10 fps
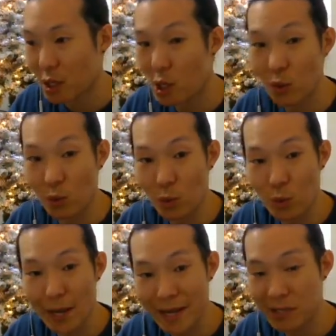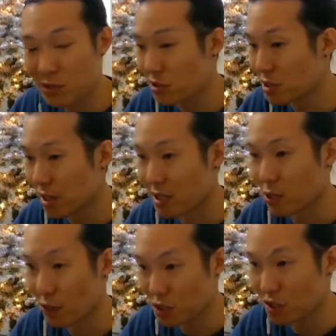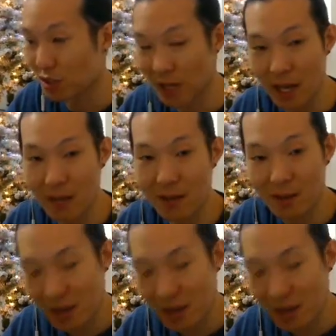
who answers today's question of the day.